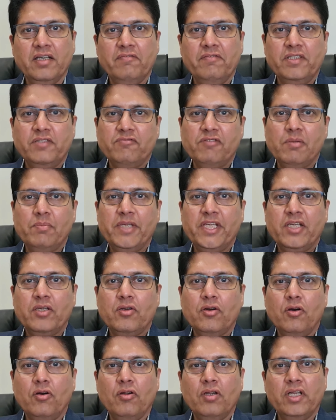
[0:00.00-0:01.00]
which will be
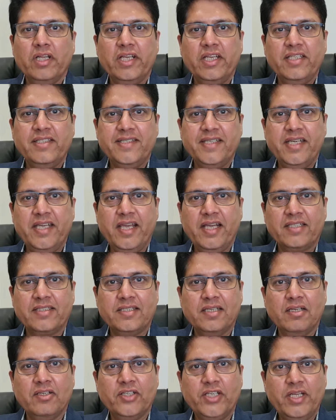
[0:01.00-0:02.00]
called Easy
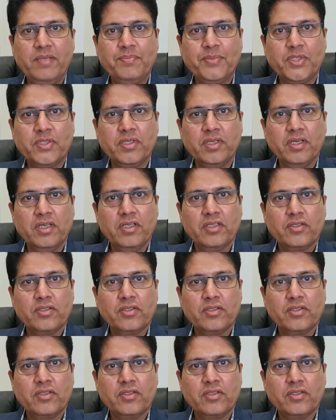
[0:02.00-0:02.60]
Excel Tips.